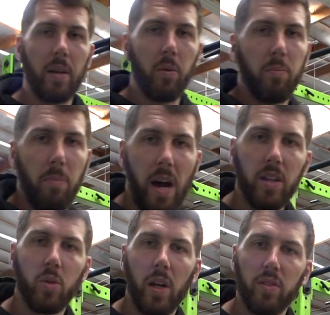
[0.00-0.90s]
thing with
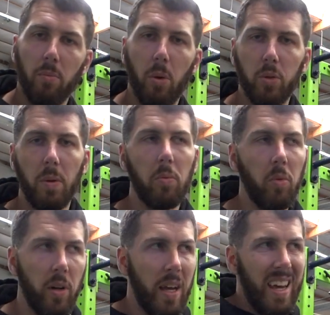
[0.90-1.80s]
box squats for most
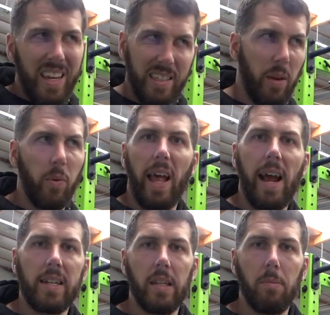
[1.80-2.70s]
people is they
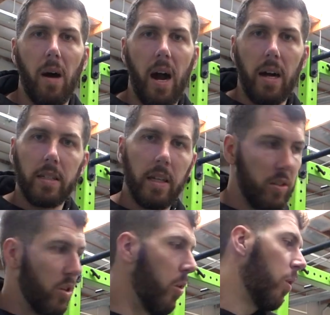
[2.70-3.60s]
relax on the box, and
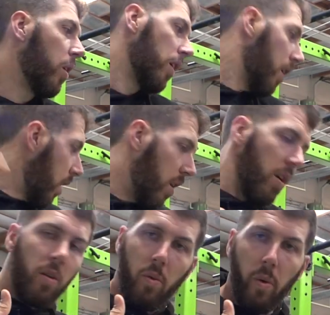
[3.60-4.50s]
so
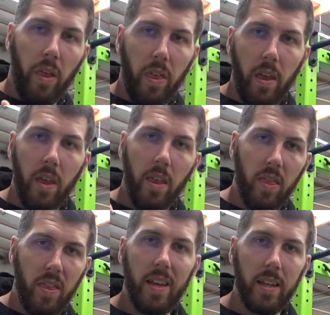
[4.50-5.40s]
with
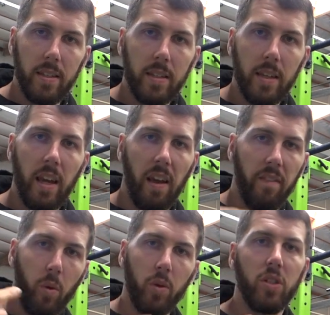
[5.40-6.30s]
this, it
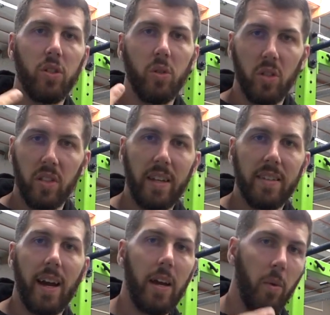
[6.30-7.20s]
forces you to stay
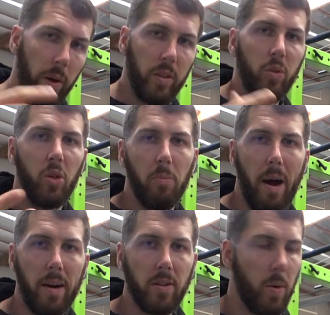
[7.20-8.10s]
tight while doing your
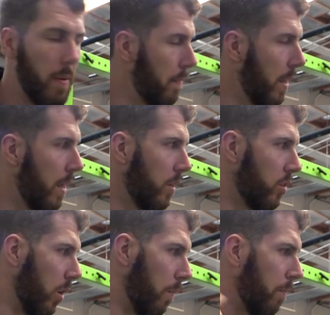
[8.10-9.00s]
box squat.
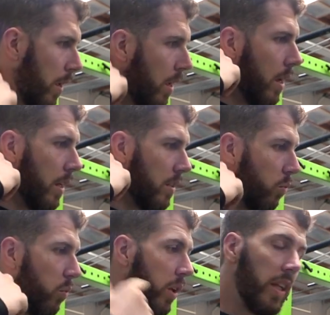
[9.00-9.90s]
So it's a
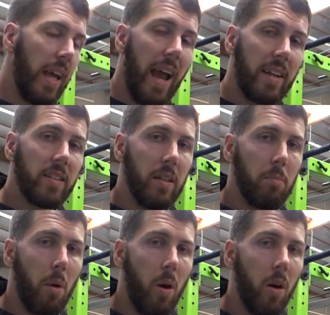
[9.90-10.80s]
really
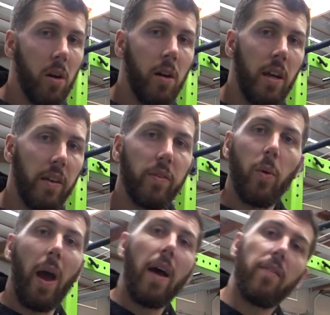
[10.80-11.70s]
excellent bar. If you
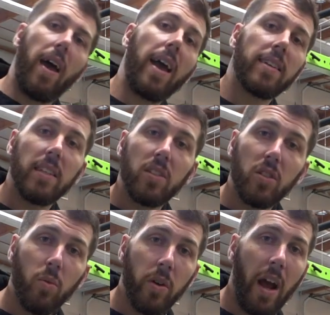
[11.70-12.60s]
have access
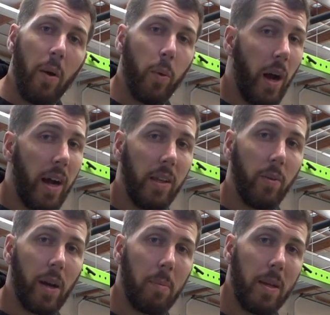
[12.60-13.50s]
to one, I would highly
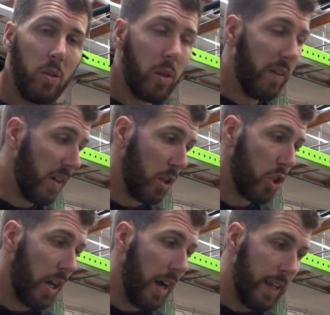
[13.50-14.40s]
recommend you give it a
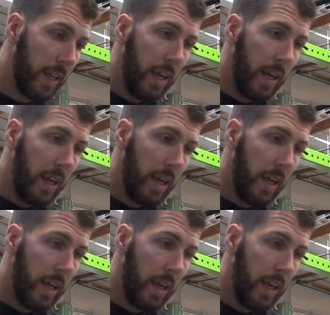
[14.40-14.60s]
shot.